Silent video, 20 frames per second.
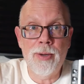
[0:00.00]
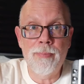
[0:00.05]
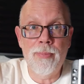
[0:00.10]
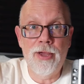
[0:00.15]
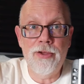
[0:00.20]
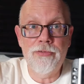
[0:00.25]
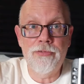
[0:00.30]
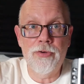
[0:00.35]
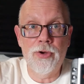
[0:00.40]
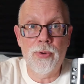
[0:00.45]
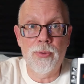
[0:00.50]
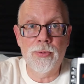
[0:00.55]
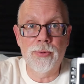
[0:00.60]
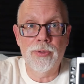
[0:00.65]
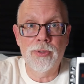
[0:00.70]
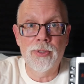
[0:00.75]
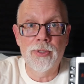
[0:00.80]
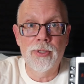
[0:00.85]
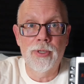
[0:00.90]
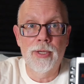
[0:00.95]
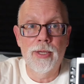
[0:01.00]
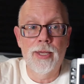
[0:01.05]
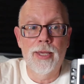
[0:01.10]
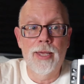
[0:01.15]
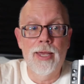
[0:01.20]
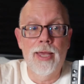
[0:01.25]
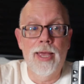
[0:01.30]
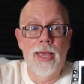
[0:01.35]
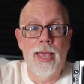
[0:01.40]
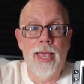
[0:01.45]
my phone,
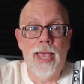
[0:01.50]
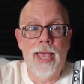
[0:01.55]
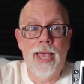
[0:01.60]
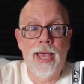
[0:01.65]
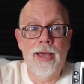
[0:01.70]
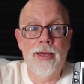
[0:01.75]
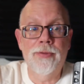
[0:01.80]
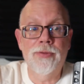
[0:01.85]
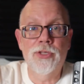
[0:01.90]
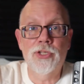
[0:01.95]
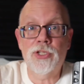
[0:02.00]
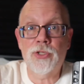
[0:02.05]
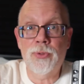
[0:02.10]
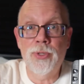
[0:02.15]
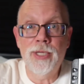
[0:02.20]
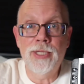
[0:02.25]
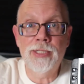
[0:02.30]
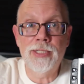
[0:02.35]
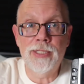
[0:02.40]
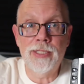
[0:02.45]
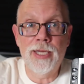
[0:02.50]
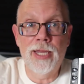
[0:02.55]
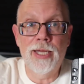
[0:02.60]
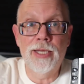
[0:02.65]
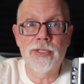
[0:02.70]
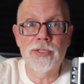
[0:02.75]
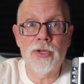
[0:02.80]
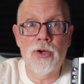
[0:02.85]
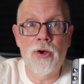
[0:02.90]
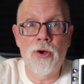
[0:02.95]
and the screen
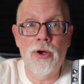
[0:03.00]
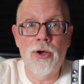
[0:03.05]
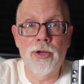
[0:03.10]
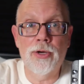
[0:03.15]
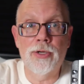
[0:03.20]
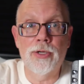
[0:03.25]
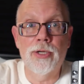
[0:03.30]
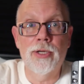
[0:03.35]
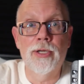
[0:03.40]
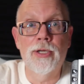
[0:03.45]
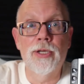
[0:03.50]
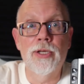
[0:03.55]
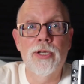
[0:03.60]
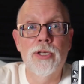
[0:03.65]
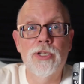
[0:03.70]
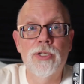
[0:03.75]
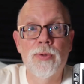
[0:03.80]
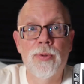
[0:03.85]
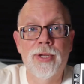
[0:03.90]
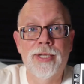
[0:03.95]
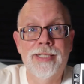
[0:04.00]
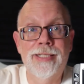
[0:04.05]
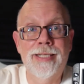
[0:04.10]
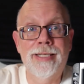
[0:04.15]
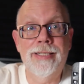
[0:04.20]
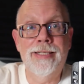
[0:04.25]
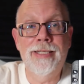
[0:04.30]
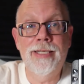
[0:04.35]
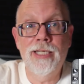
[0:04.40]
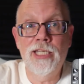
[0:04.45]
stays on, so it's
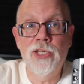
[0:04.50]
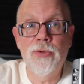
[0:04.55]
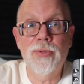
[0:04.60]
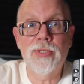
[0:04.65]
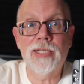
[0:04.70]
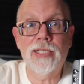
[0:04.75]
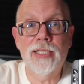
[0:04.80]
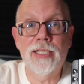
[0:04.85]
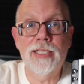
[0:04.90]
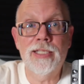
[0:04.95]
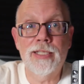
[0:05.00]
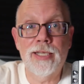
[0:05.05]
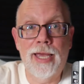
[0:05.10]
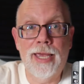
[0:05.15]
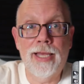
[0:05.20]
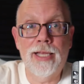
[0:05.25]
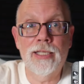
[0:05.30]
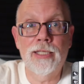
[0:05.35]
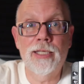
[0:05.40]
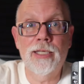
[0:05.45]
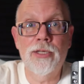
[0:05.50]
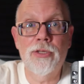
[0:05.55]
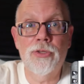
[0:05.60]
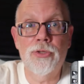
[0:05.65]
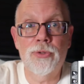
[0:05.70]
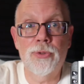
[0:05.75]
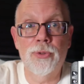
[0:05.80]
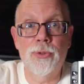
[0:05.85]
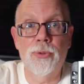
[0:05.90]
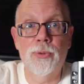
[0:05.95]
continuously cycling
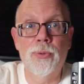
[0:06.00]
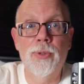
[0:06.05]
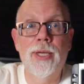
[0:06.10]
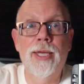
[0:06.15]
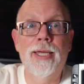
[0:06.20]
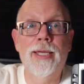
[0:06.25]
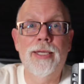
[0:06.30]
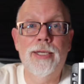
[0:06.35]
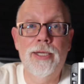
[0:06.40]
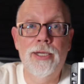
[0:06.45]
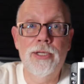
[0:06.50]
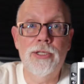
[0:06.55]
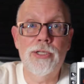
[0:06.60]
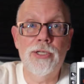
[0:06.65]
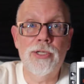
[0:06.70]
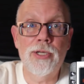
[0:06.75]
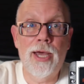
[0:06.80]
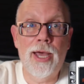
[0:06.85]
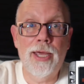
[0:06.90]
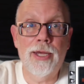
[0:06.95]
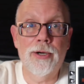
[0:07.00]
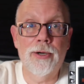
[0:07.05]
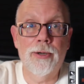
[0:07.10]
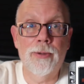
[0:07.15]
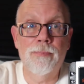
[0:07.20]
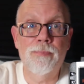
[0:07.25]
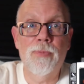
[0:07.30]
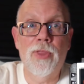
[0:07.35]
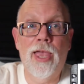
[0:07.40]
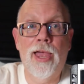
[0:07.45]
through each
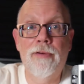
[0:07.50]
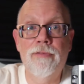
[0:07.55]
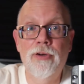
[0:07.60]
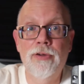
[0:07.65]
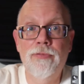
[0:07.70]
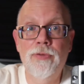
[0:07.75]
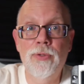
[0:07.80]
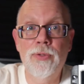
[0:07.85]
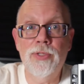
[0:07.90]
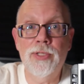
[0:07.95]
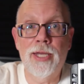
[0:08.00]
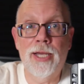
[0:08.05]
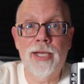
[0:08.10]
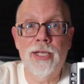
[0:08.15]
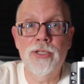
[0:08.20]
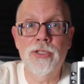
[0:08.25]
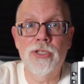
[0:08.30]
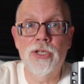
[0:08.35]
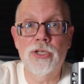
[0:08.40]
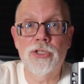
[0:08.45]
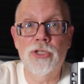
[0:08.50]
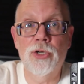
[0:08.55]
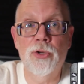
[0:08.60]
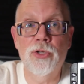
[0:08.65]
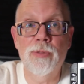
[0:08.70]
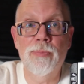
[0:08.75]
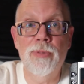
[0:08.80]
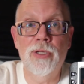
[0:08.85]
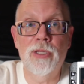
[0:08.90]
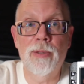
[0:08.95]
tire. Every few seconds it
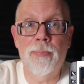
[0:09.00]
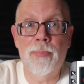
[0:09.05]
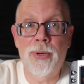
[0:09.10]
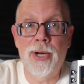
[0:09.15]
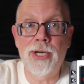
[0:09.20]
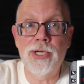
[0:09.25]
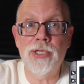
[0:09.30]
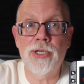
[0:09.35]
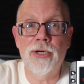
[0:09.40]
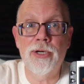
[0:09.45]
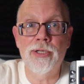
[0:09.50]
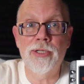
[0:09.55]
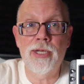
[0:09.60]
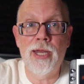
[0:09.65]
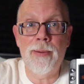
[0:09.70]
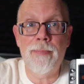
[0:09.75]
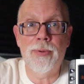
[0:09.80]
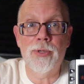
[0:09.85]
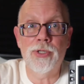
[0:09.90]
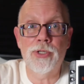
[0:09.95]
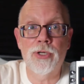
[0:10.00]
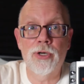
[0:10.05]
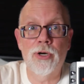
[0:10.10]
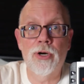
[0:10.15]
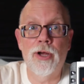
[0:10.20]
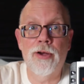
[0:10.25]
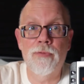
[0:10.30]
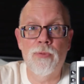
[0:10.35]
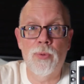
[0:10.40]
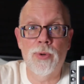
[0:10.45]
shows me the pressure and temperature
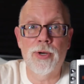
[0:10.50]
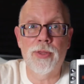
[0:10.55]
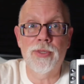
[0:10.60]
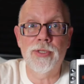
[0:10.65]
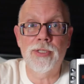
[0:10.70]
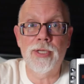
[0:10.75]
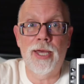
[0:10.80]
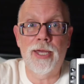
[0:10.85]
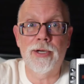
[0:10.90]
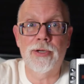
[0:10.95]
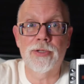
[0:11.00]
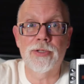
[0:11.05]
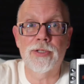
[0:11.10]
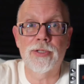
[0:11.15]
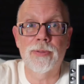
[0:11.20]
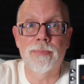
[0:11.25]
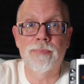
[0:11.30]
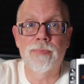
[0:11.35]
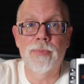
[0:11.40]
of one of the tires.